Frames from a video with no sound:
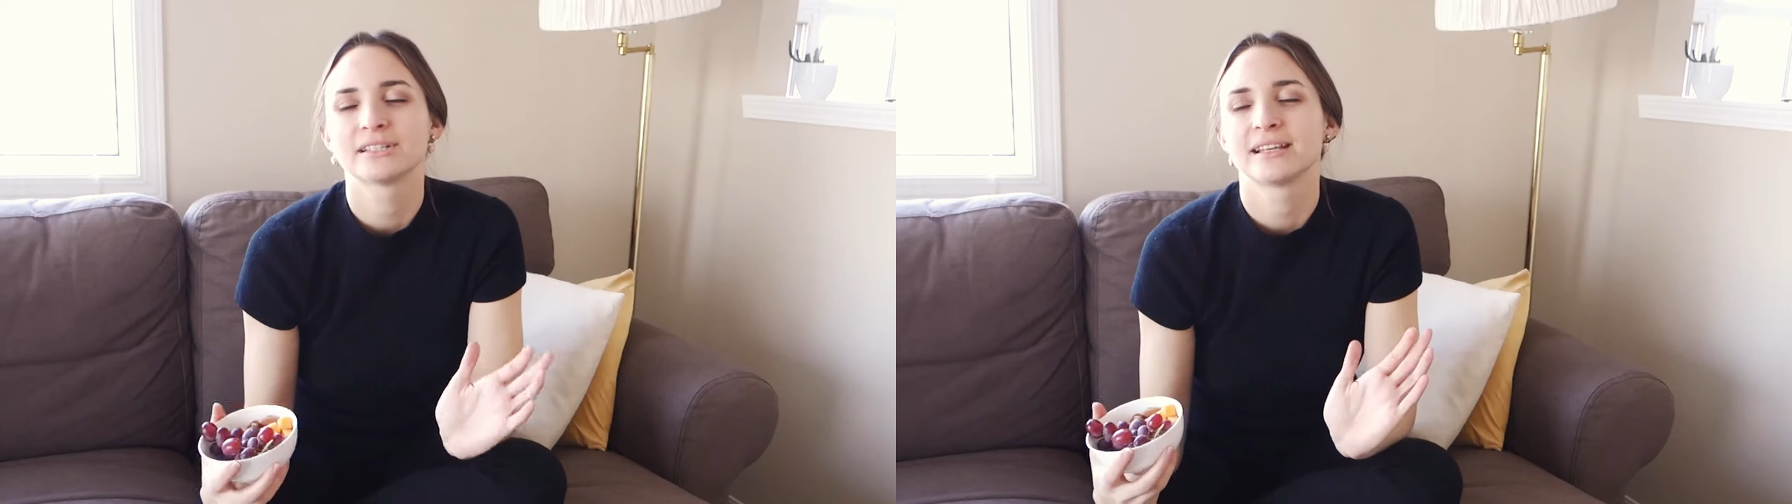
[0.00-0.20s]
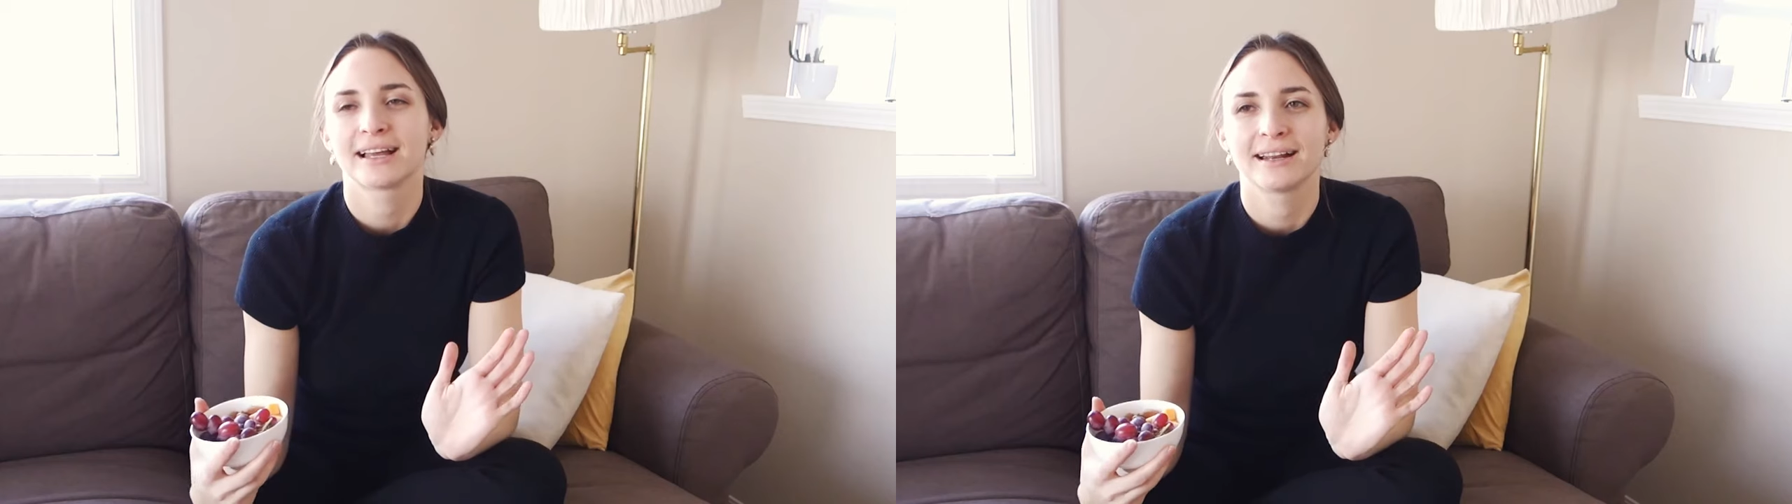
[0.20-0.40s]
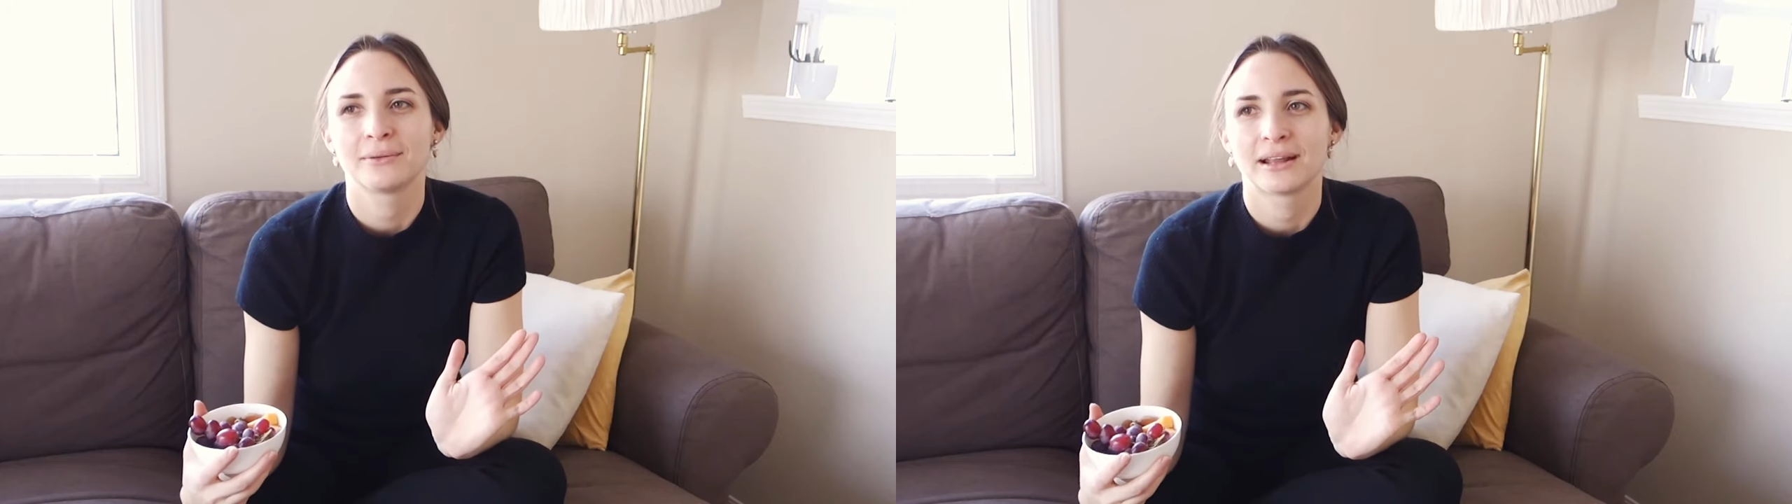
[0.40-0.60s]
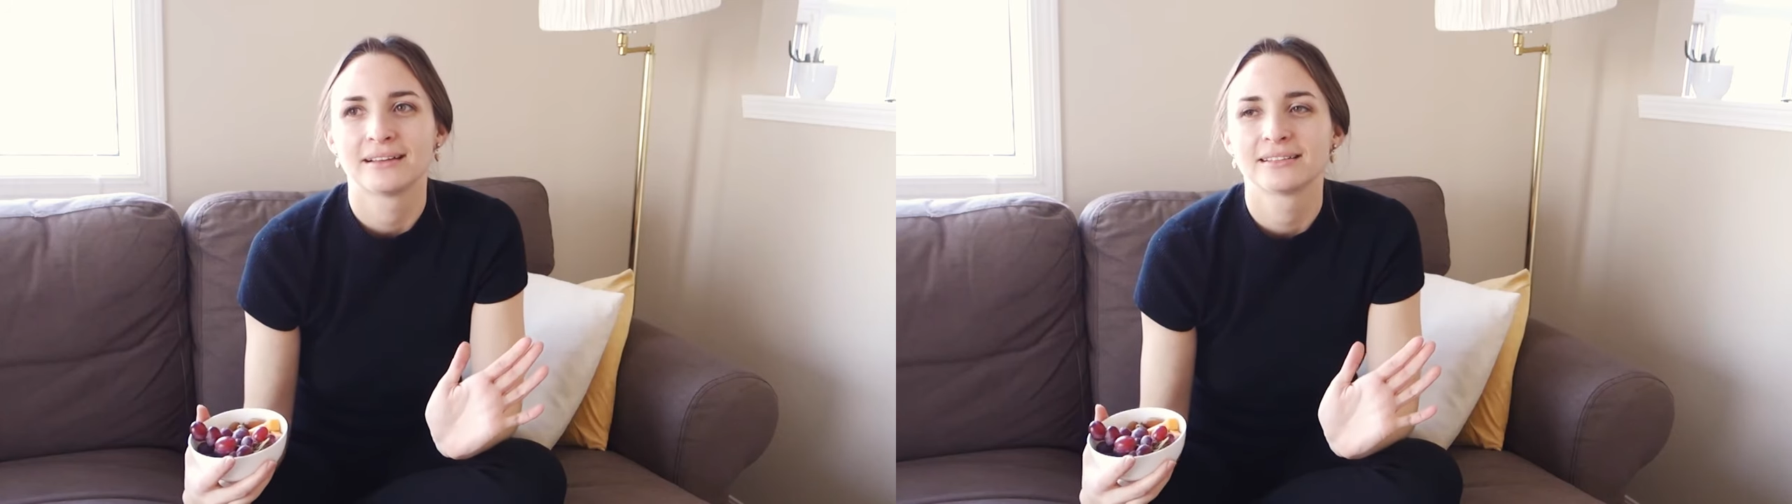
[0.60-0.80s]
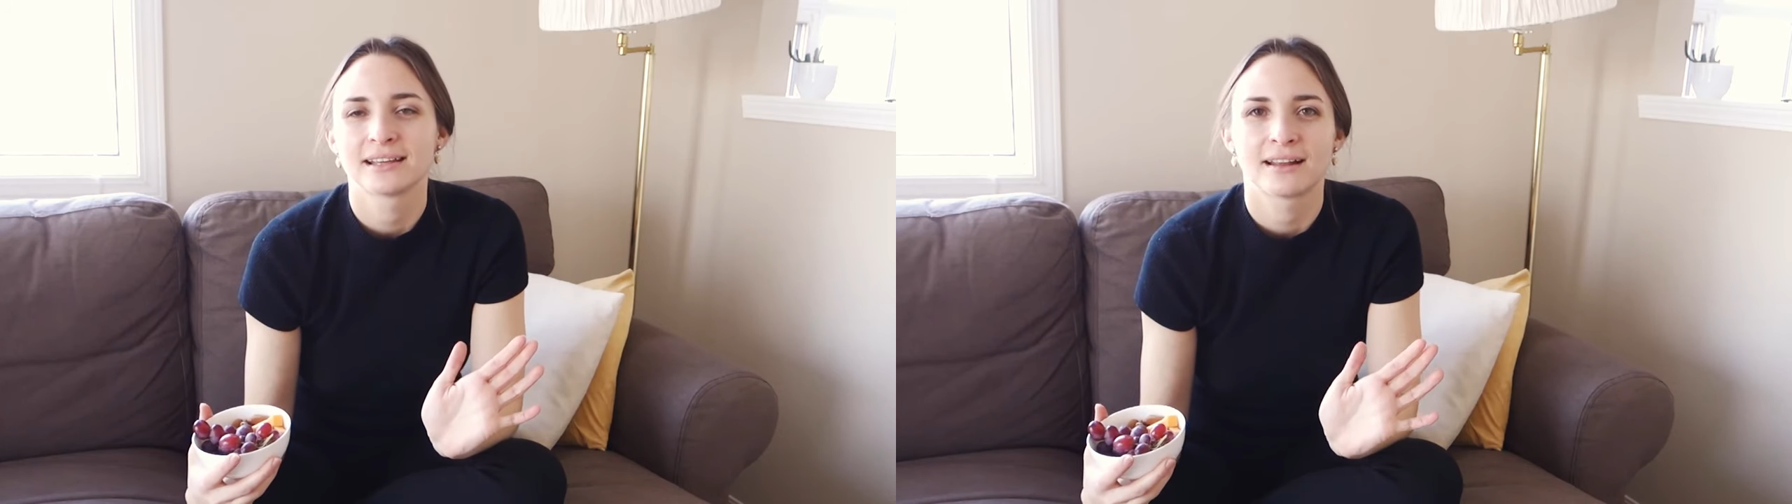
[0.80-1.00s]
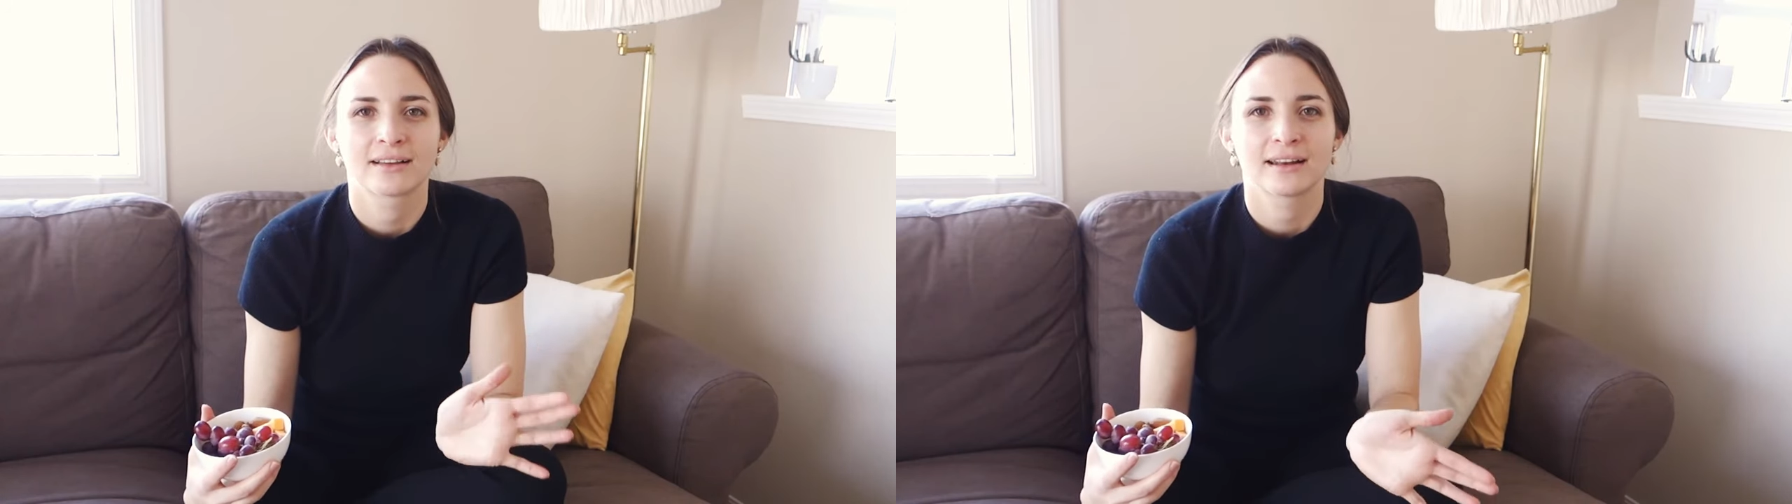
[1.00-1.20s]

just like anyone else and I'll